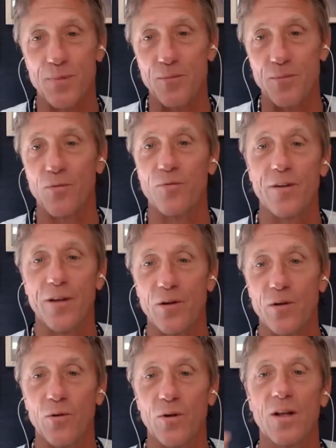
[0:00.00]
makes people
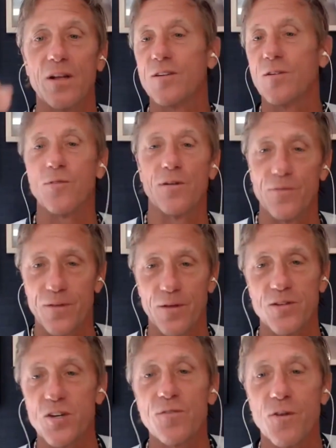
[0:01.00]
feel different,
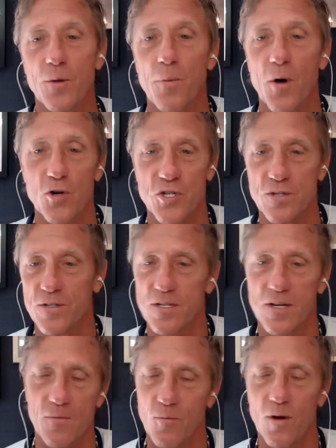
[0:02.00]
different
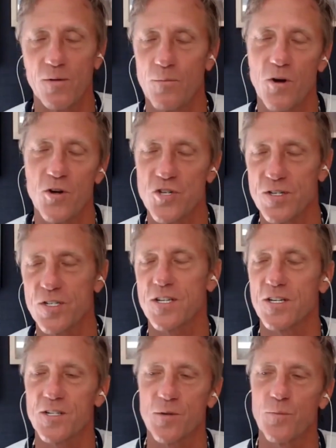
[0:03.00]
emotions. Like what
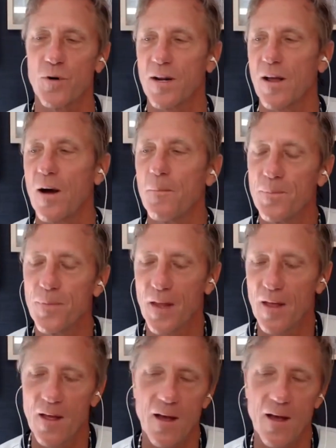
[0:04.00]
emotions does it bring up?